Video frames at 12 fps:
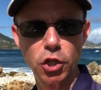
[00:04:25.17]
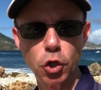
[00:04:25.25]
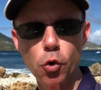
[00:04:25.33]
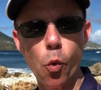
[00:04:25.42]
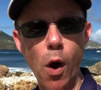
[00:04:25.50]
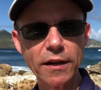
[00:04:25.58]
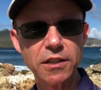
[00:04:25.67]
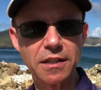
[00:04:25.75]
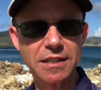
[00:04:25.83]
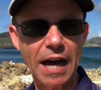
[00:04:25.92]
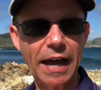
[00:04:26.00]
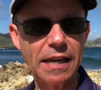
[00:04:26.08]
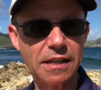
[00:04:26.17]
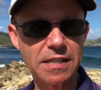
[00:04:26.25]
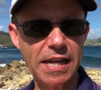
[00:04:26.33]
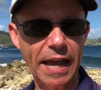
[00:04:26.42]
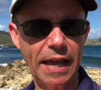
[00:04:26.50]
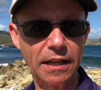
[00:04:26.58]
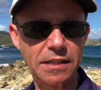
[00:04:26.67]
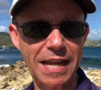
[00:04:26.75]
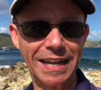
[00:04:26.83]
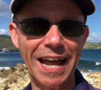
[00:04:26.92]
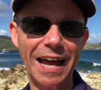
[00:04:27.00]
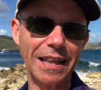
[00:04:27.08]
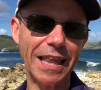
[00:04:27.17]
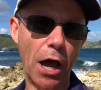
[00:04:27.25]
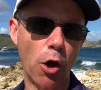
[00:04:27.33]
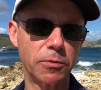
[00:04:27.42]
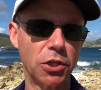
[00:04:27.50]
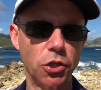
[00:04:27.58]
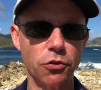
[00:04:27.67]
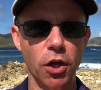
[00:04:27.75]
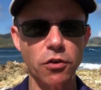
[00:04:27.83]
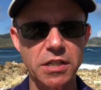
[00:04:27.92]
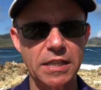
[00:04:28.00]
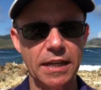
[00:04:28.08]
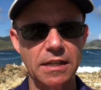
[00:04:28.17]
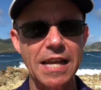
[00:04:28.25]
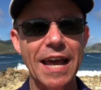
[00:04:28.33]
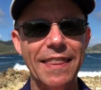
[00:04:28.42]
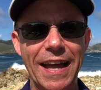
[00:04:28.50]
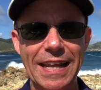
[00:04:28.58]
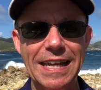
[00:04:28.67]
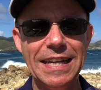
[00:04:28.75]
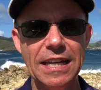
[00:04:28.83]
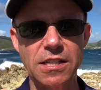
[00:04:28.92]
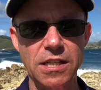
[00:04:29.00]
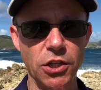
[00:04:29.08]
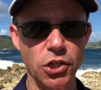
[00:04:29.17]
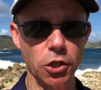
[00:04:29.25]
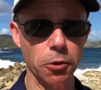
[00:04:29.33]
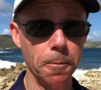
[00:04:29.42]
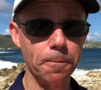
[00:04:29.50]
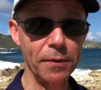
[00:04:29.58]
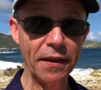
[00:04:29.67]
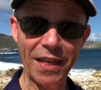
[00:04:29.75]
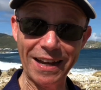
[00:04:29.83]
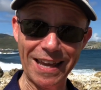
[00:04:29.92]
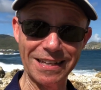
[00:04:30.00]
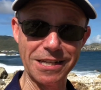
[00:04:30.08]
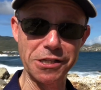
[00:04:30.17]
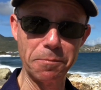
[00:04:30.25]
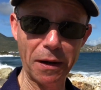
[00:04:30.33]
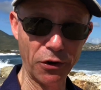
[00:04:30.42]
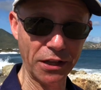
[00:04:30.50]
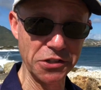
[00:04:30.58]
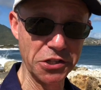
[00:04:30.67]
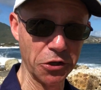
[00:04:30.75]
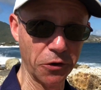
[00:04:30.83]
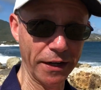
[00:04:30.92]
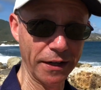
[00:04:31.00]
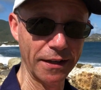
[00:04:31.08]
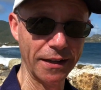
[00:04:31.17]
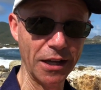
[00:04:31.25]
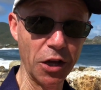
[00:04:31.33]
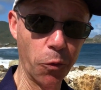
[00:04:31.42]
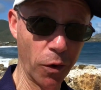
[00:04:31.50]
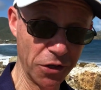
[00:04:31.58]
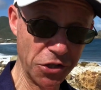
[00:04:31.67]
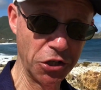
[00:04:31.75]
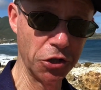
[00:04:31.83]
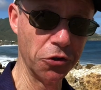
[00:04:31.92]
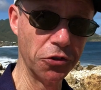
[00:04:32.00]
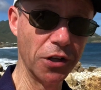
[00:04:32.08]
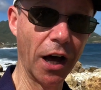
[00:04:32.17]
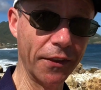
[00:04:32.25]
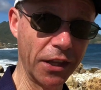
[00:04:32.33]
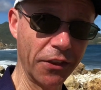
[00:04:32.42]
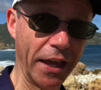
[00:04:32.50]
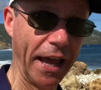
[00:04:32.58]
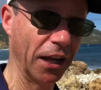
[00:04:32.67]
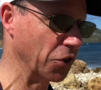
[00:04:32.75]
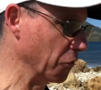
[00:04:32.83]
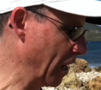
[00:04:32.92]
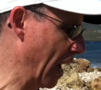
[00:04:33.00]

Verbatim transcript: You want to tie his hands and not allow him to do those things that he needs to do, that he has experience doing, whereas you, on the other hand, do